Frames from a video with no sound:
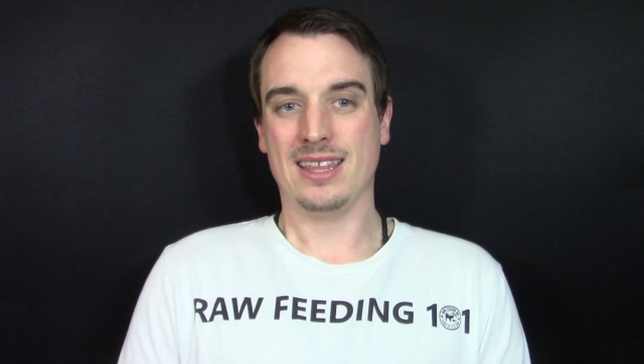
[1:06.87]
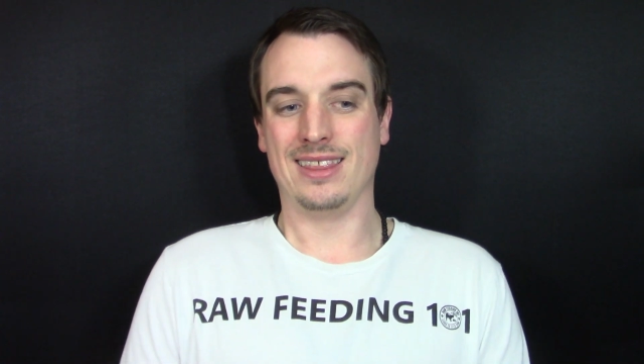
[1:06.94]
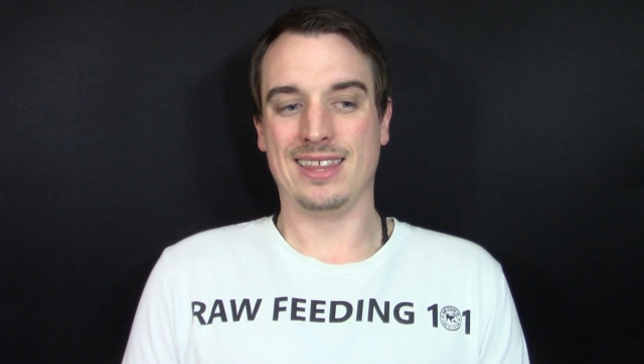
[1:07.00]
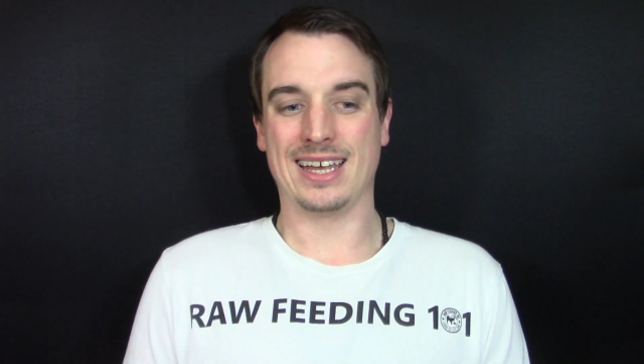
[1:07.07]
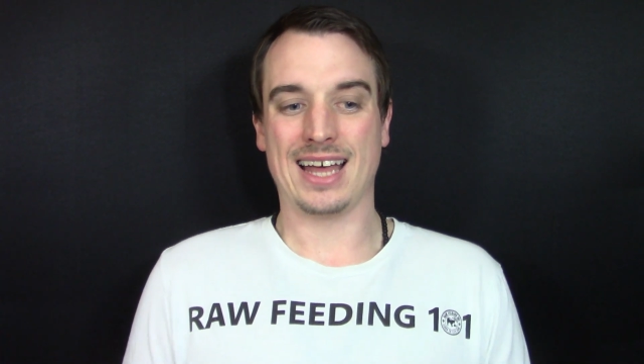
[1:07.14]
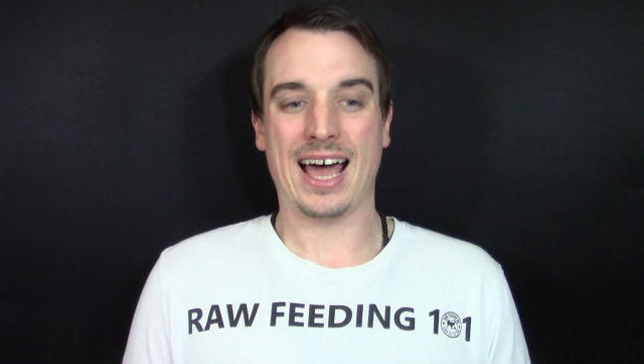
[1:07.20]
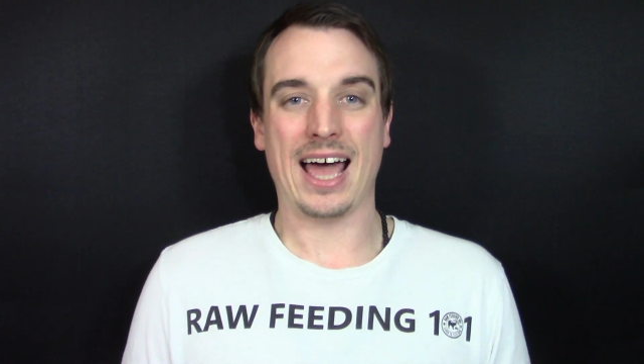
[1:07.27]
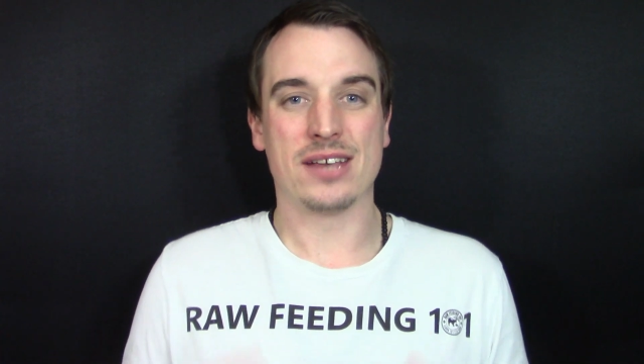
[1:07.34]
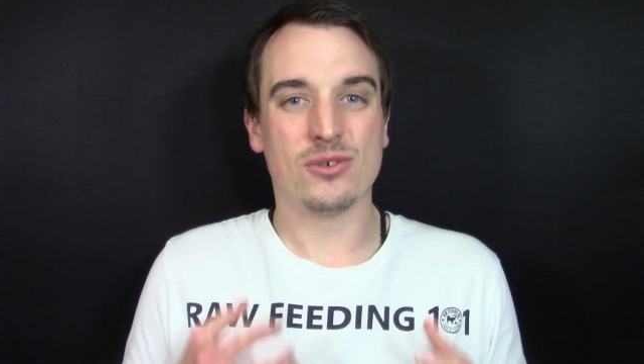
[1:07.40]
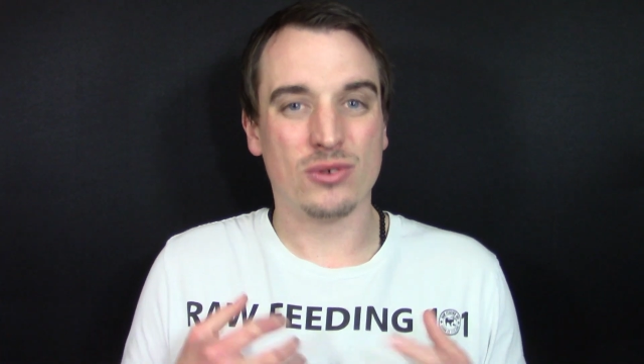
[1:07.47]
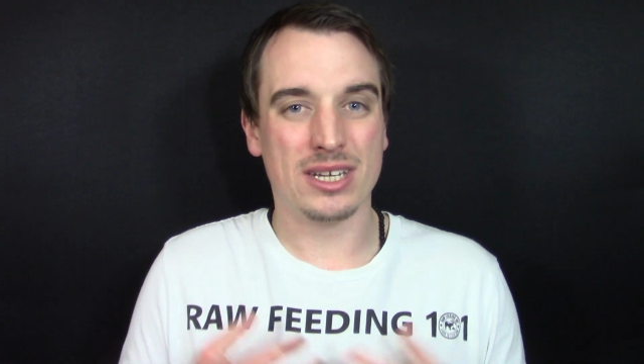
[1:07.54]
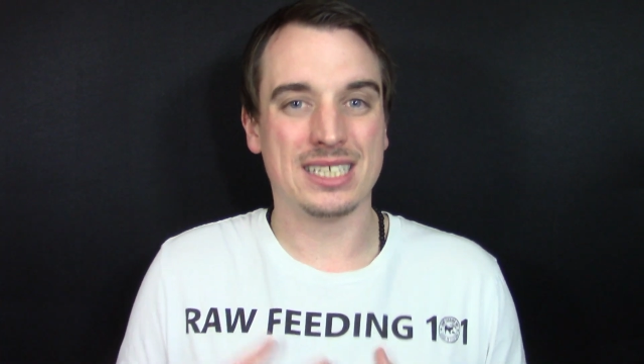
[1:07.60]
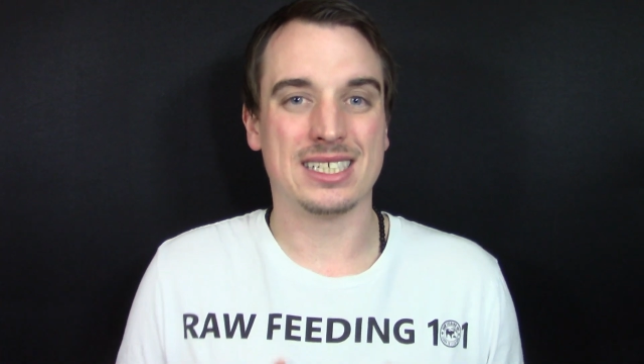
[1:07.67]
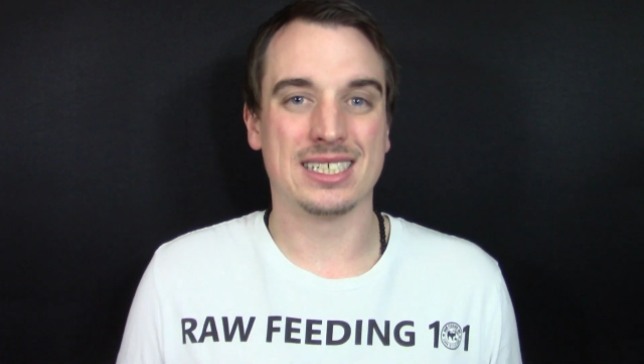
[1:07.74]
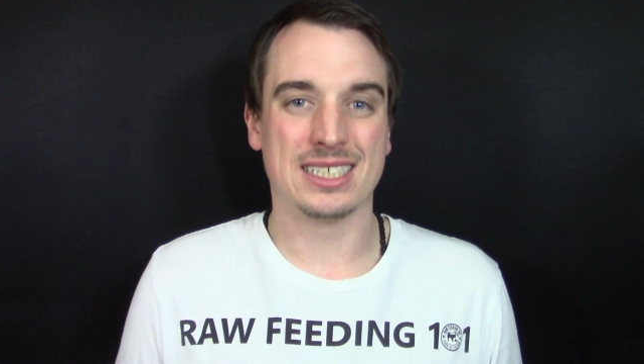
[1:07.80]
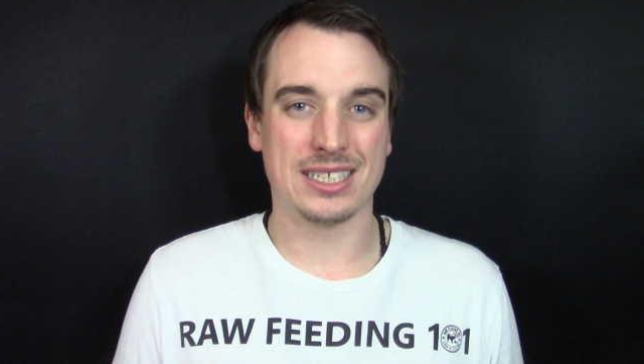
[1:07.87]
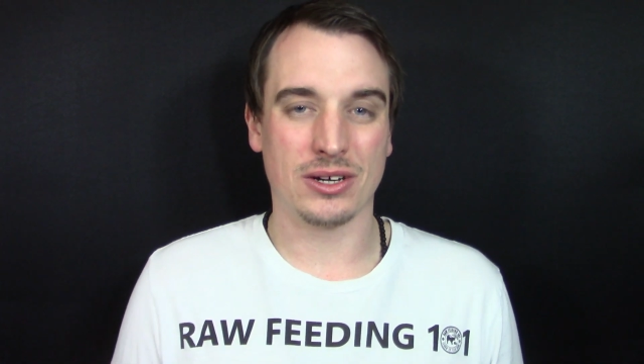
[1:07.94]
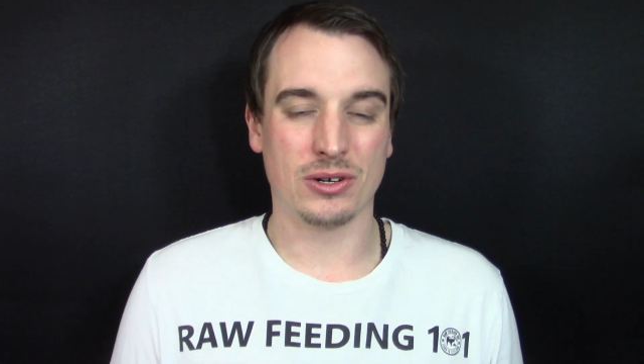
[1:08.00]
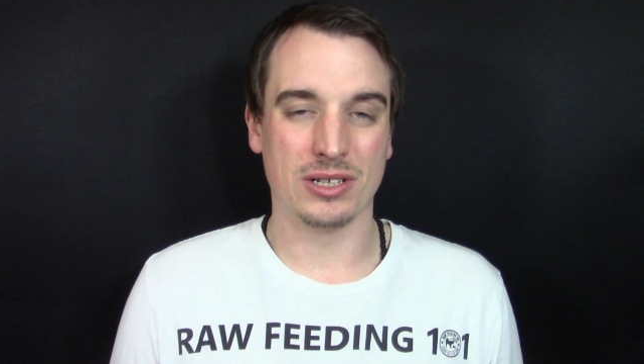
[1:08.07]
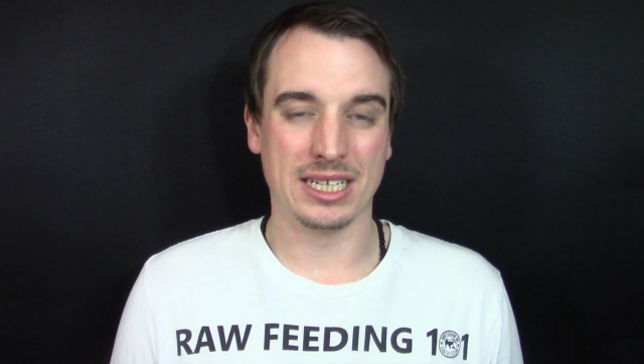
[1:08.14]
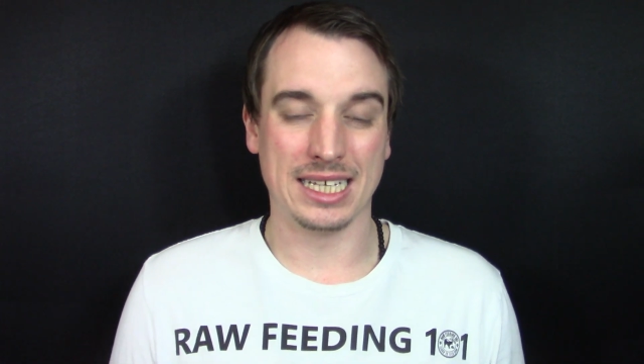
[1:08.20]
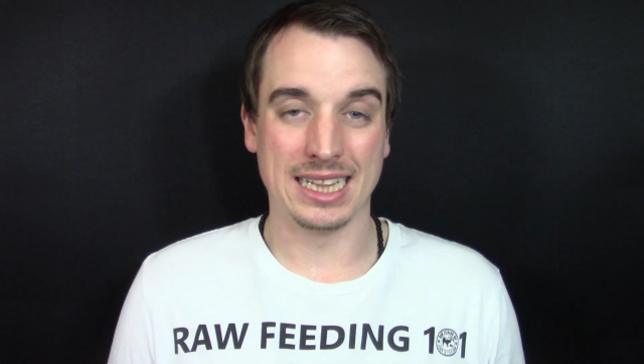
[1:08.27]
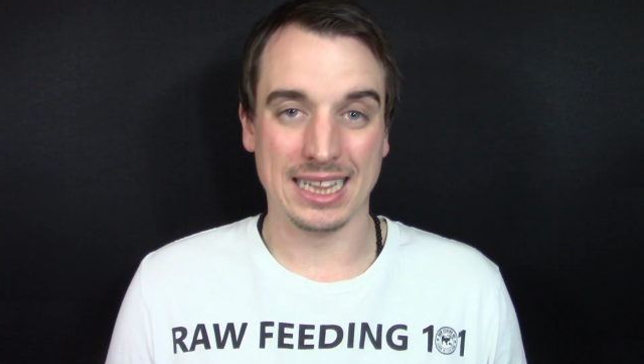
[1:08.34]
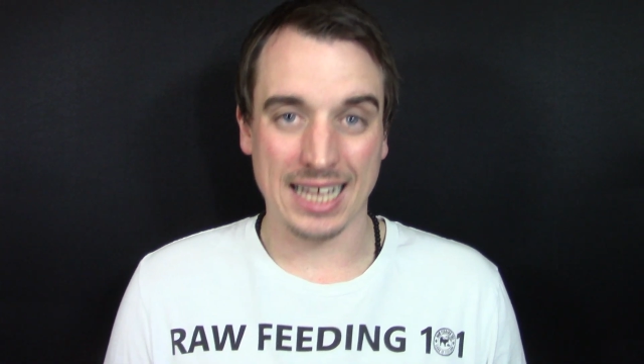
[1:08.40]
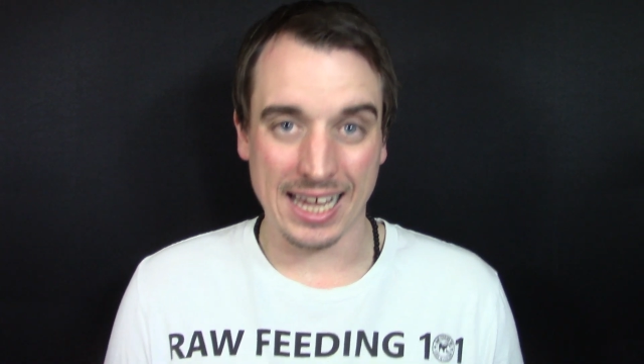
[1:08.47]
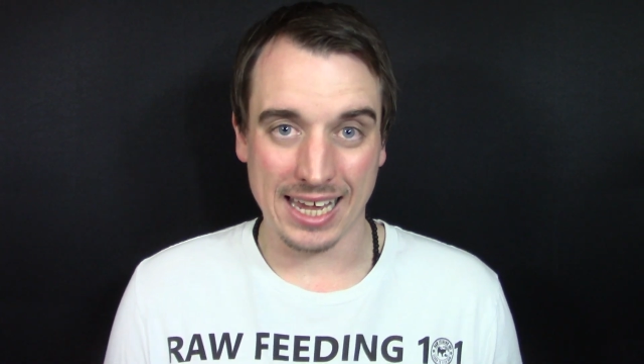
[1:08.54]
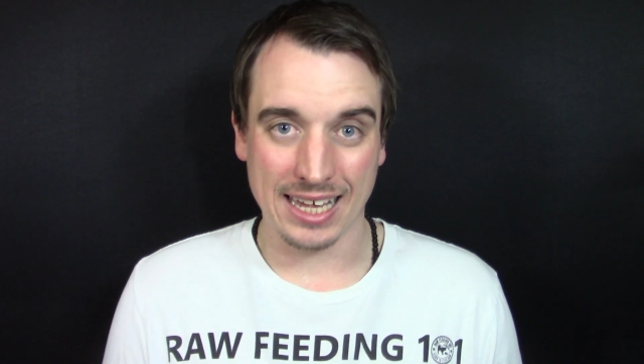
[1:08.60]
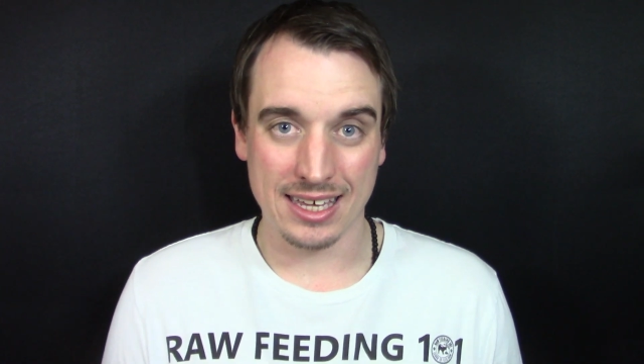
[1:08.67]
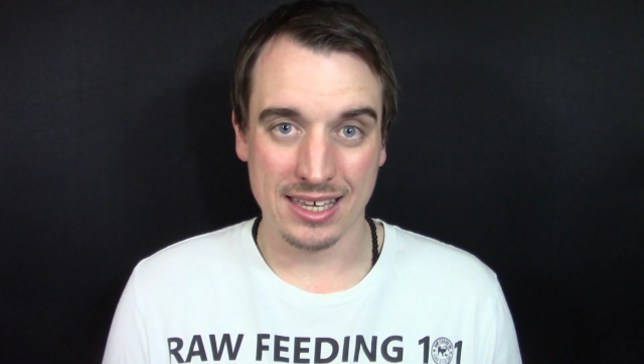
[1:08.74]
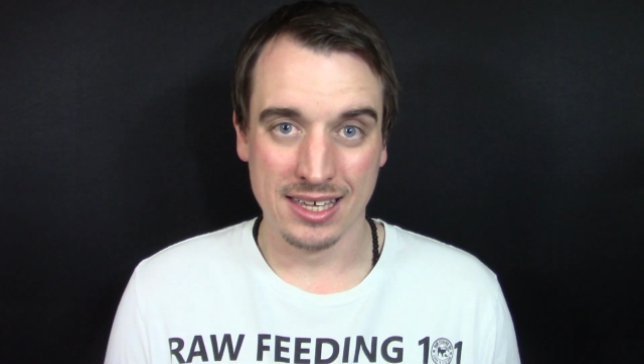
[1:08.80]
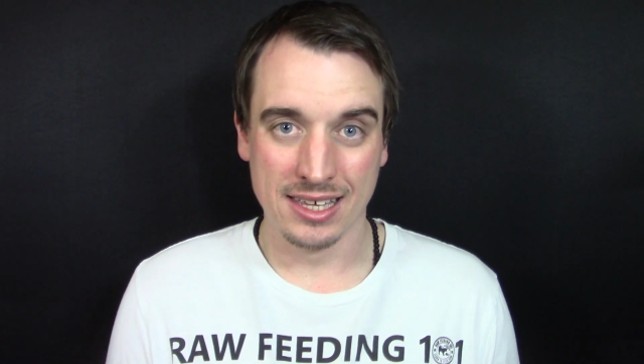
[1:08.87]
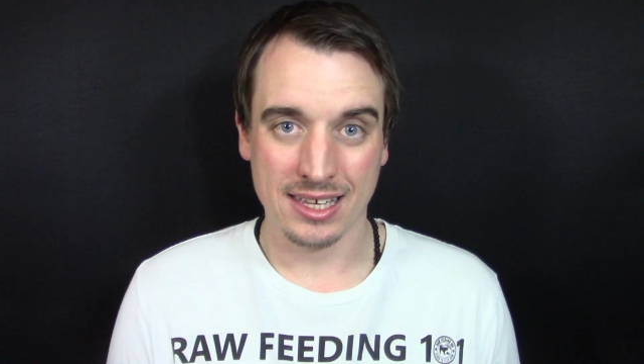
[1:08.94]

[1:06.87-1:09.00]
that I don't necessarily like